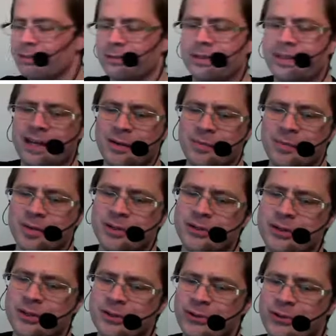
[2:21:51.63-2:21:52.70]
Oh, Kim,
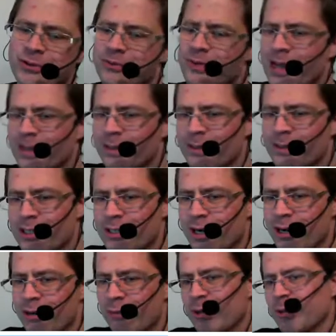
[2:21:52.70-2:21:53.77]
there's also the fact that I
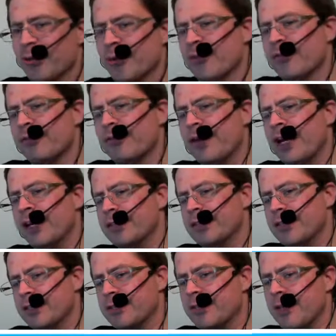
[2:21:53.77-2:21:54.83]
try to ignore the
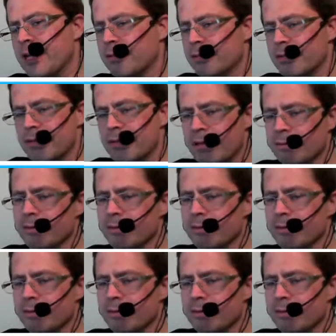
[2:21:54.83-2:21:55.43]
fact that Six Flags was